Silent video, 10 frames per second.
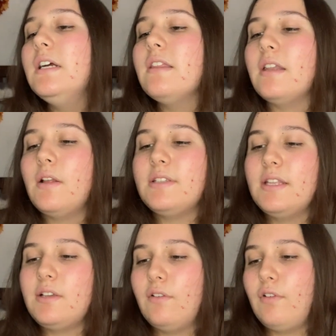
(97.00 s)
And also
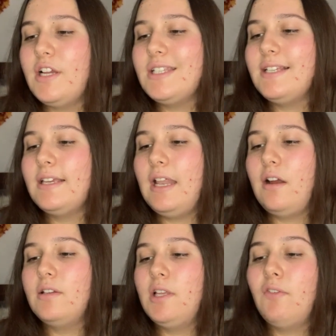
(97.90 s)
this are Fresh Lakeside
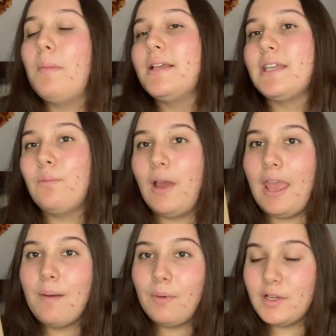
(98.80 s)
Air Silver Musk in White
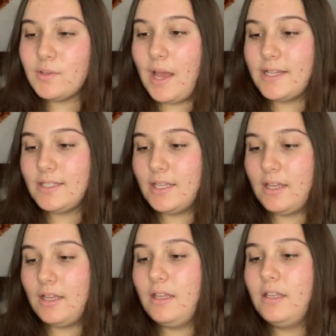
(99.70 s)
Amber, so it has
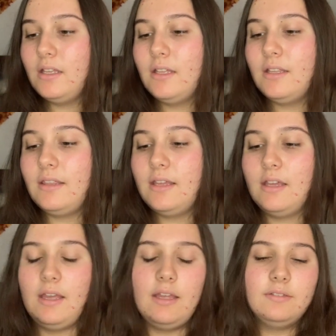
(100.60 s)
the
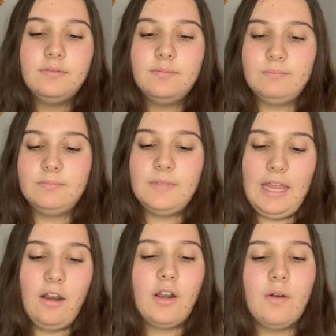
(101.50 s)
the, the
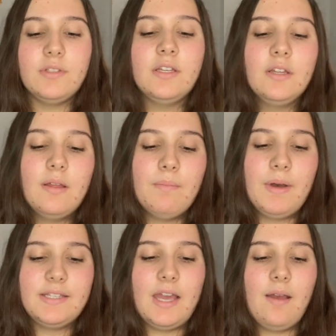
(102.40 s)
air note.
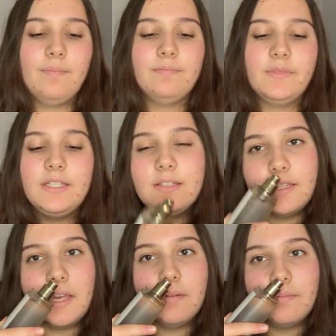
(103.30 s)
But um, this is
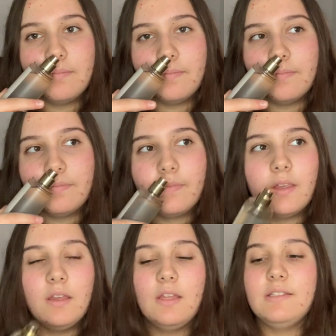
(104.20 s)
a
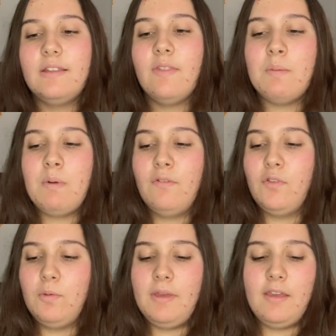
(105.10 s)
definitely
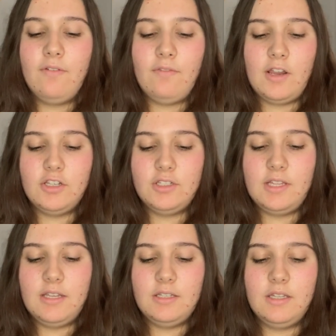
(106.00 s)
perfumy fresh
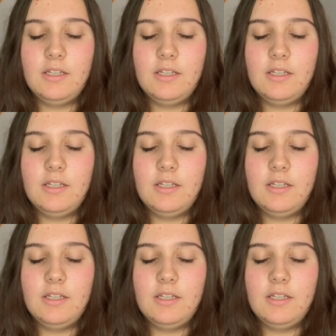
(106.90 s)
scent.